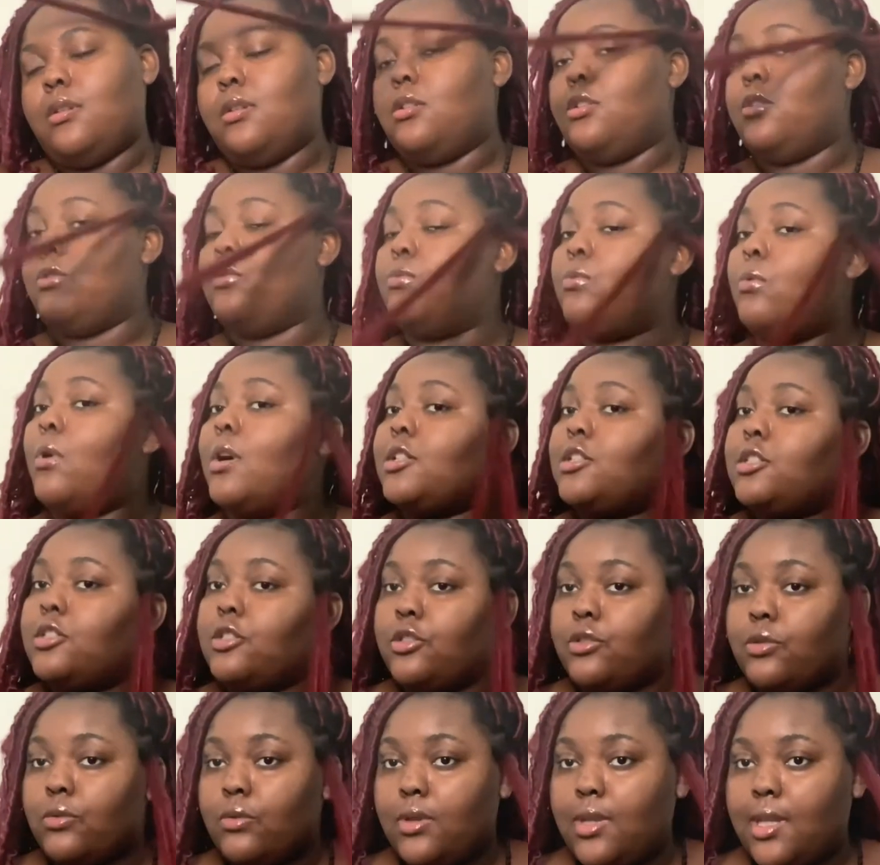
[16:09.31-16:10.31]
You want to
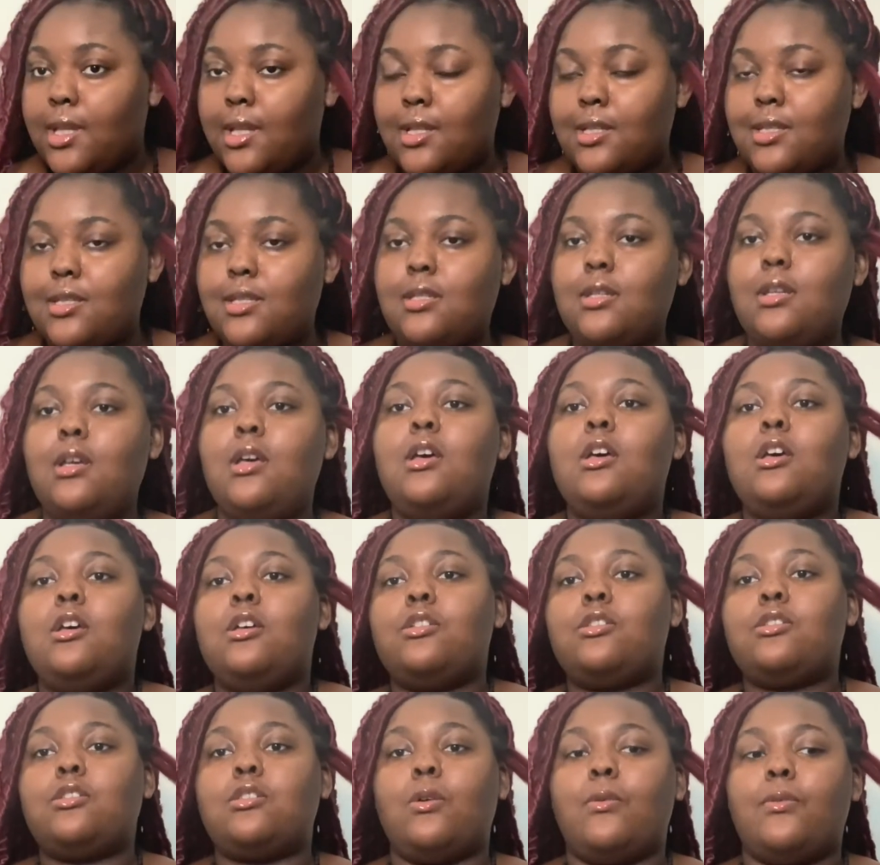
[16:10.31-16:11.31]
do this
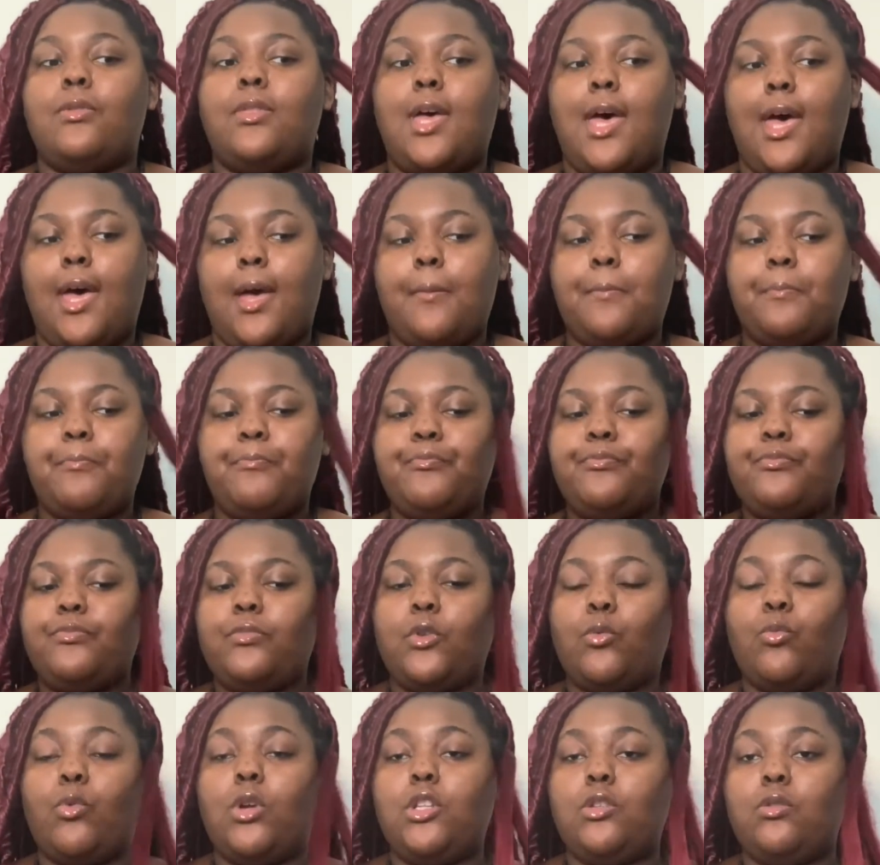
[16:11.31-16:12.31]
so that
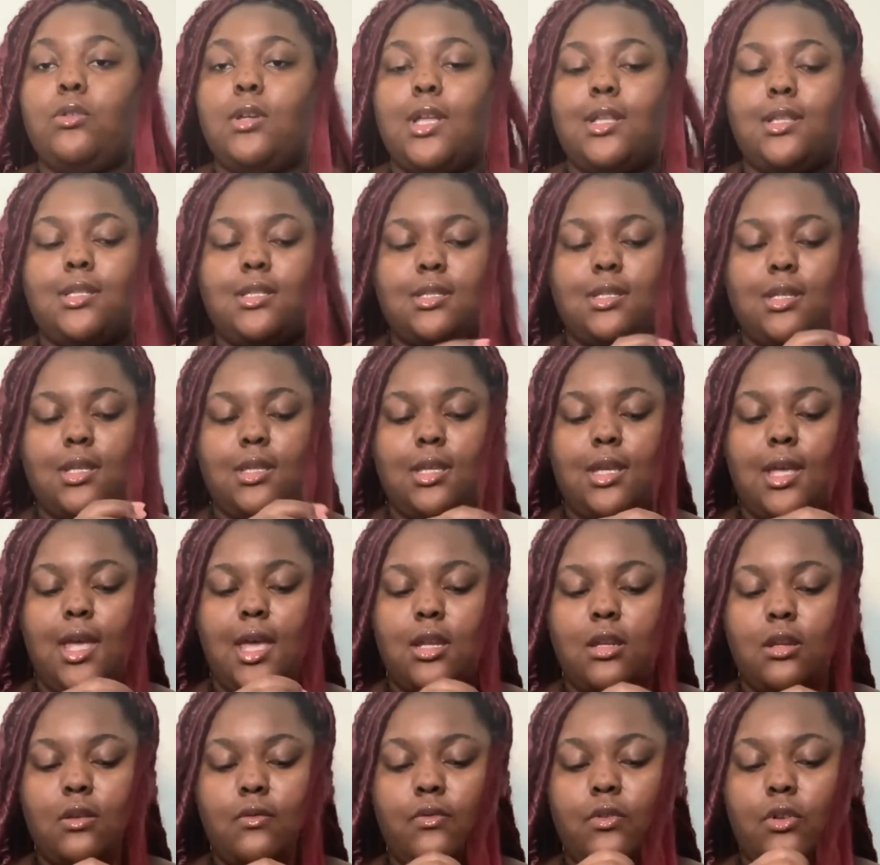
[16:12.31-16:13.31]
when you get to the
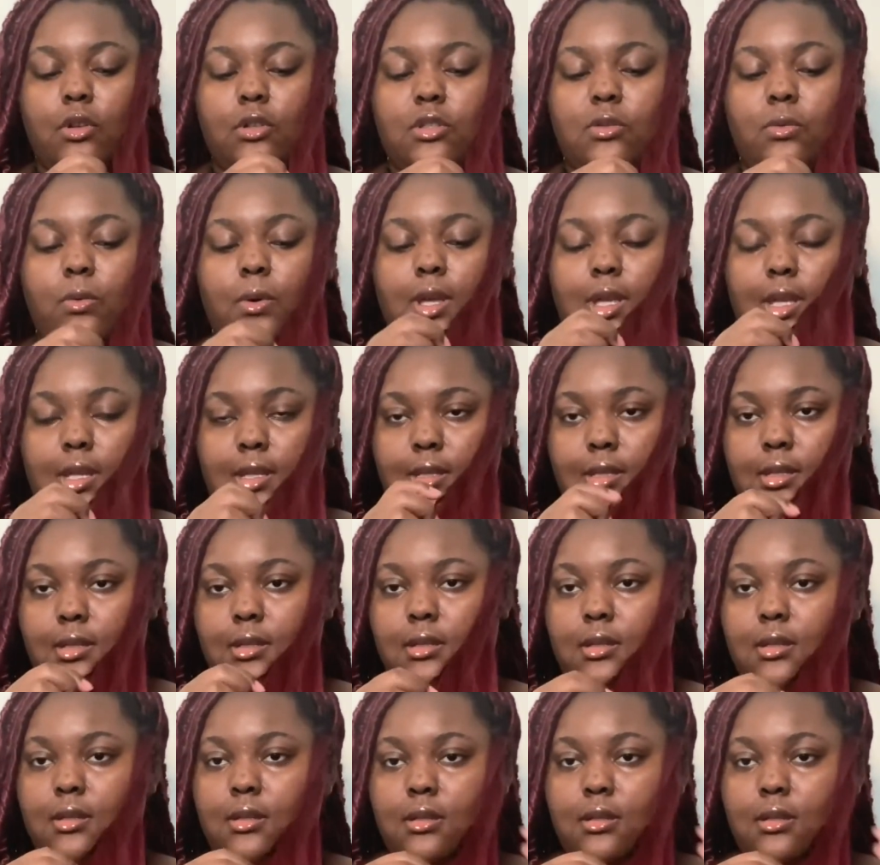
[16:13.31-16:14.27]
end of your twist